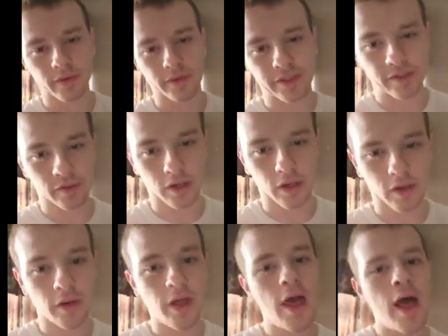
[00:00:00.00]
that were
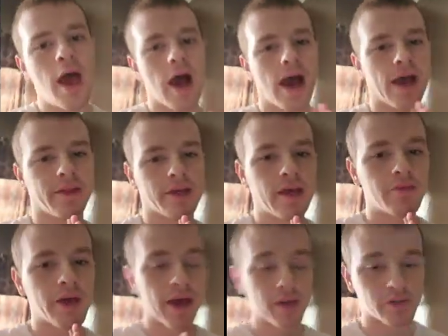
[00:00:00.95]
zero. I had to
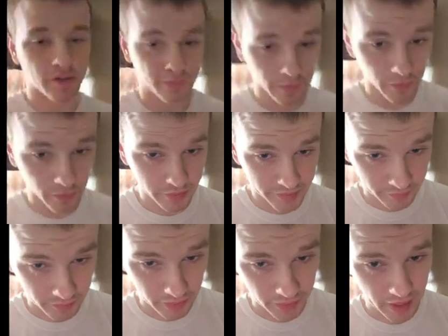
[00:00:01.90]
keep extra fluids
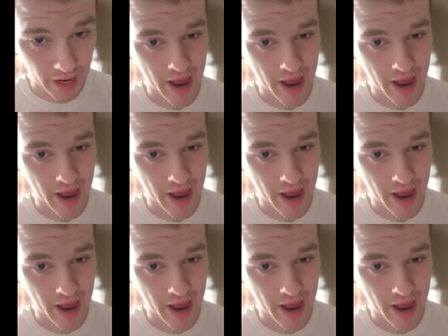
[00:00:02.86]
in me.